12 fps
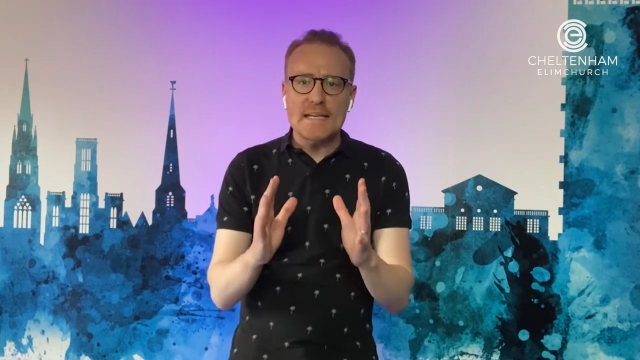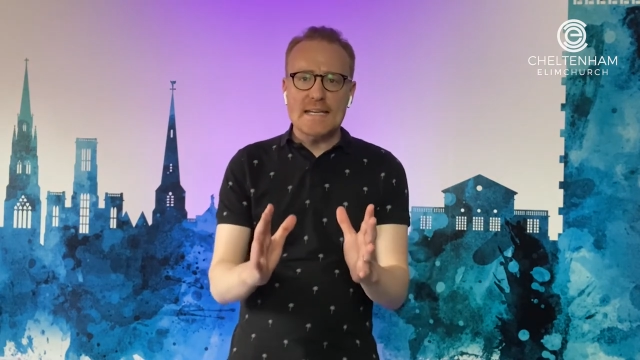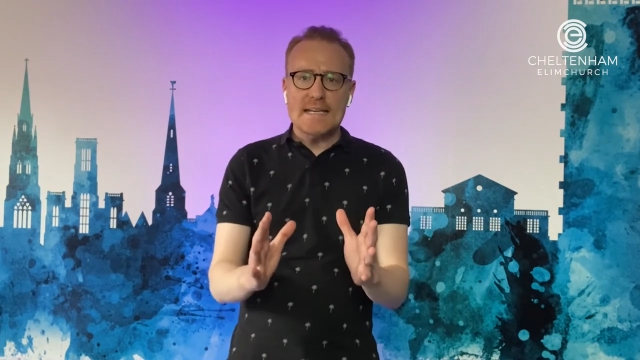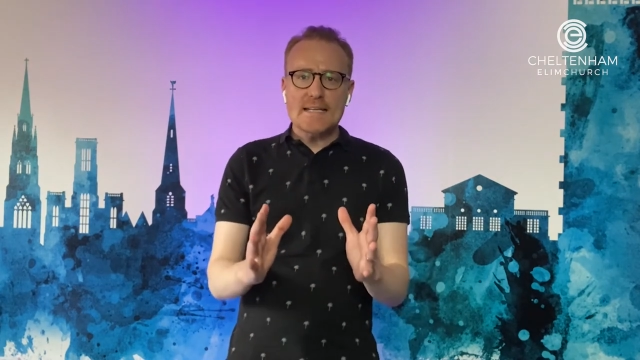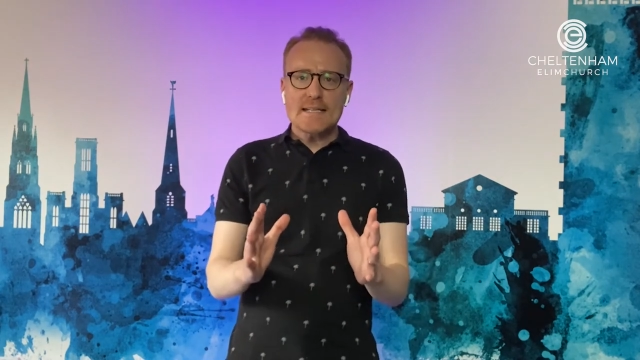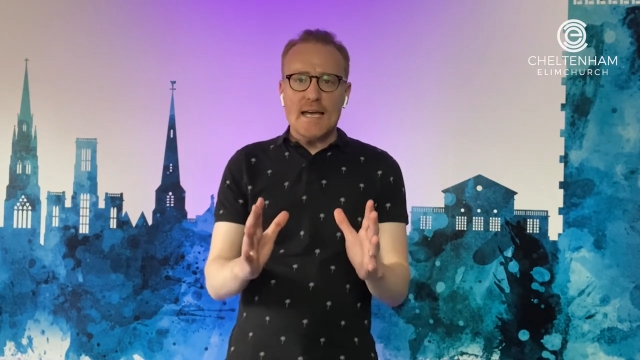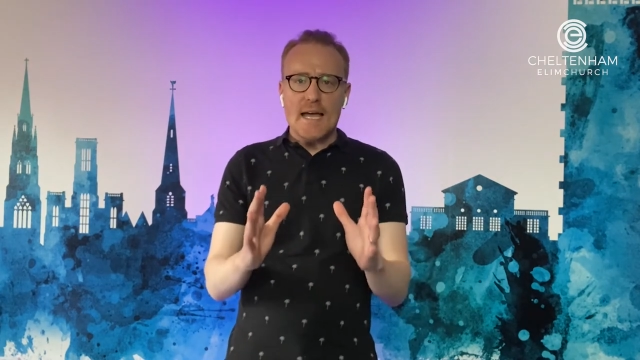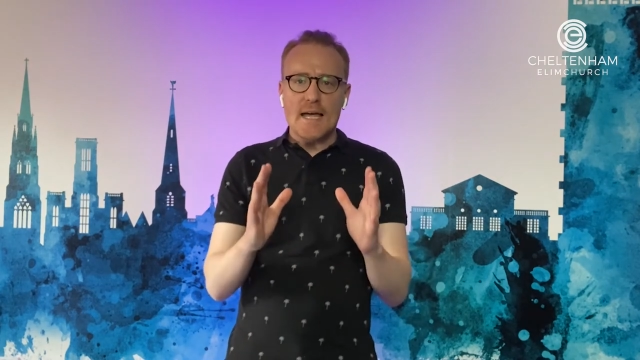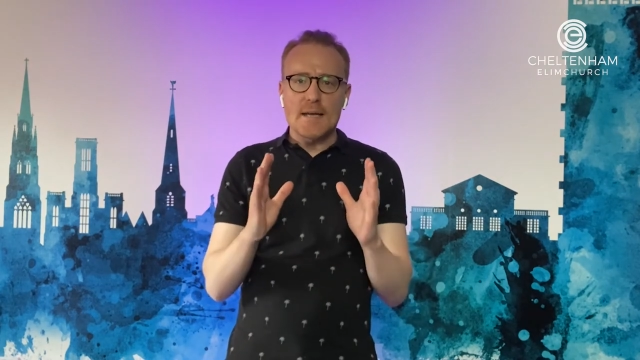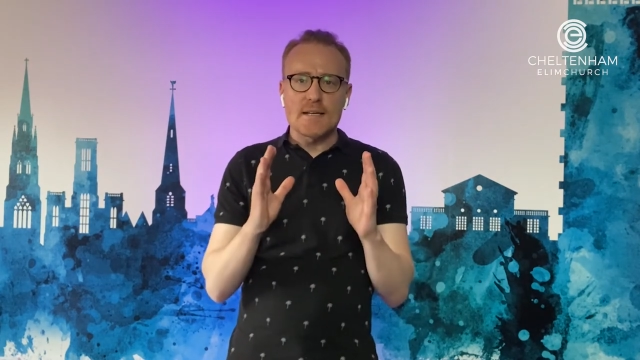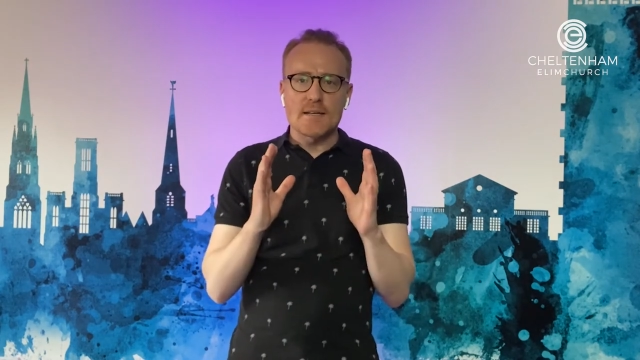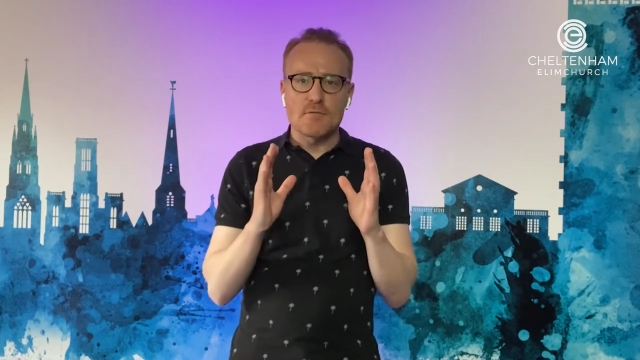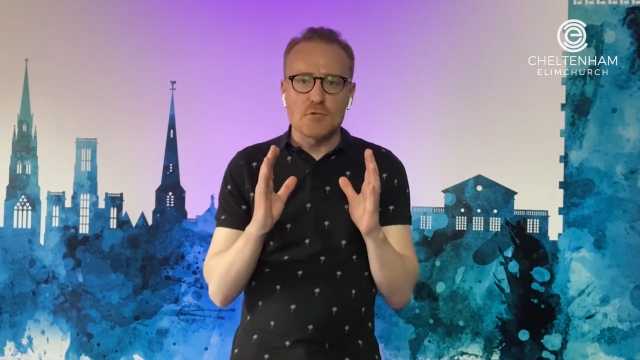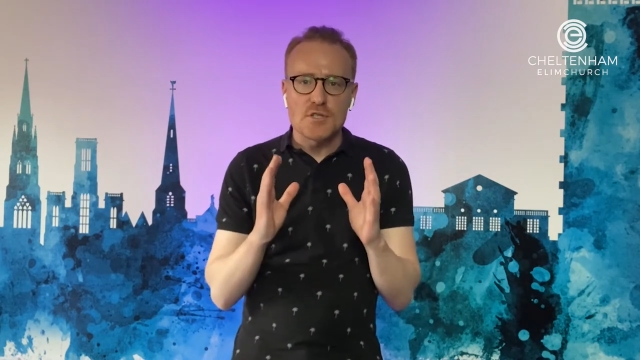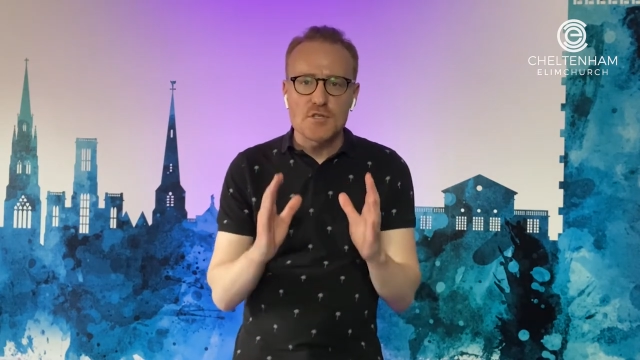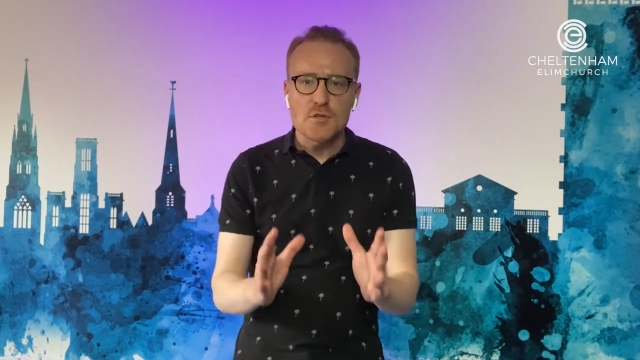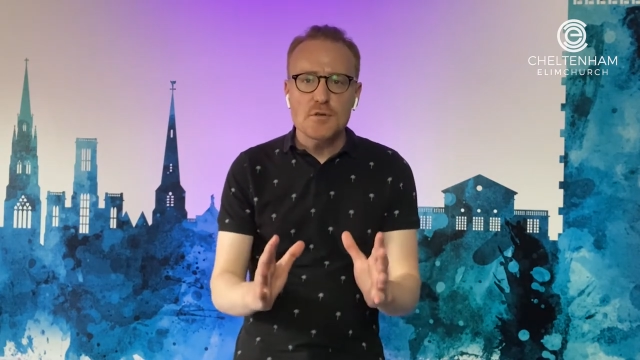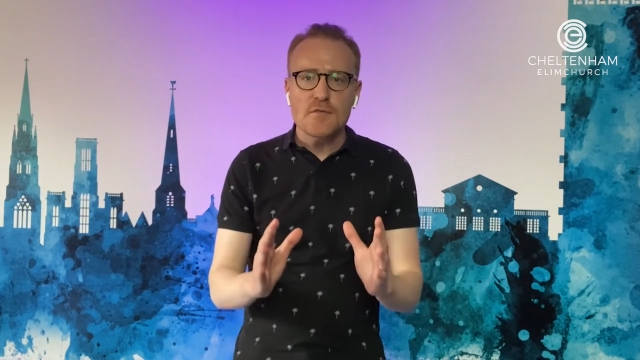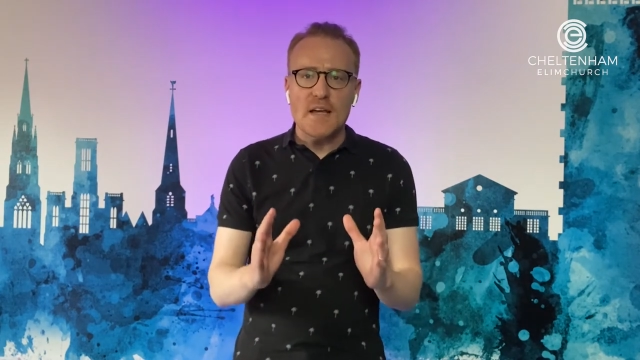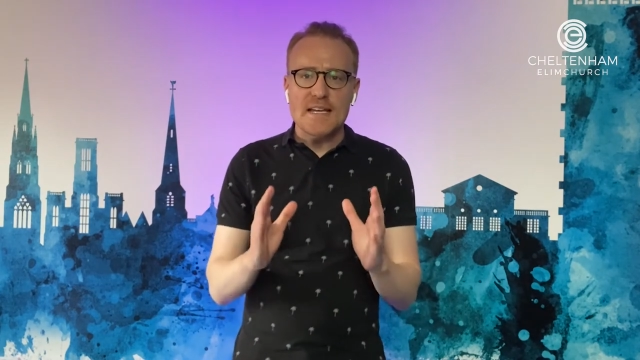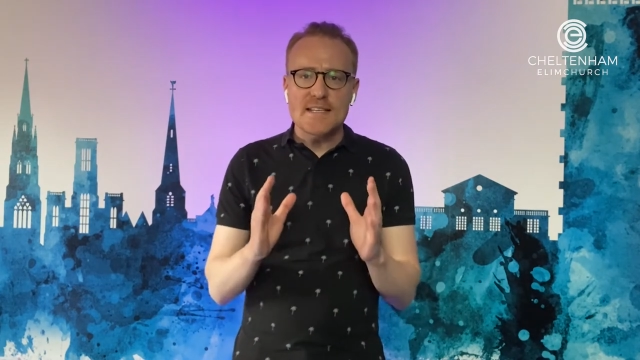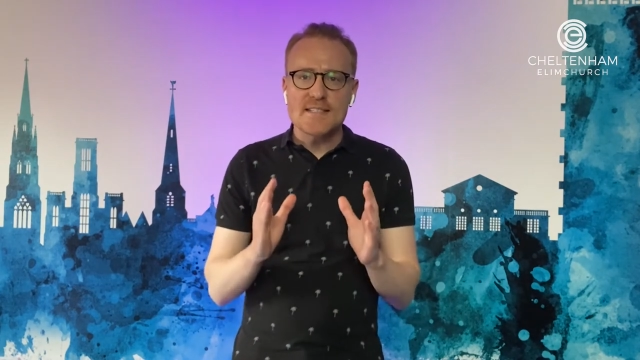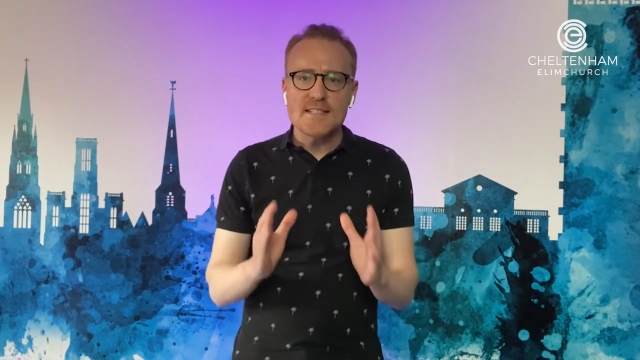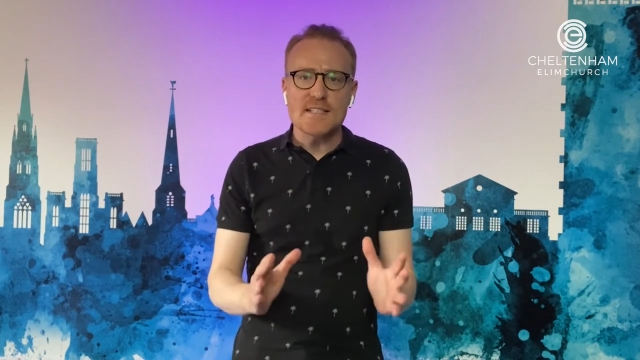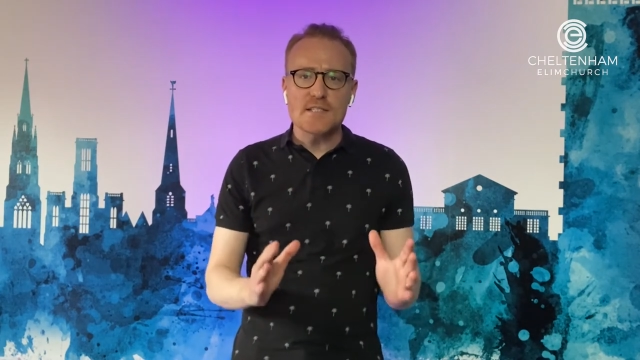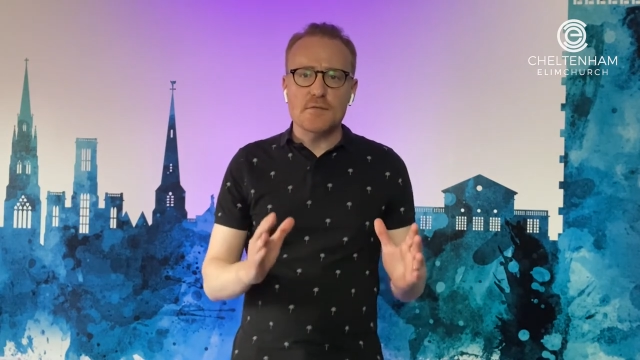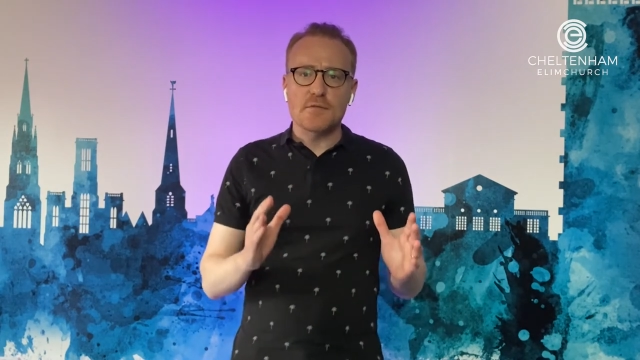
in and reserve a seat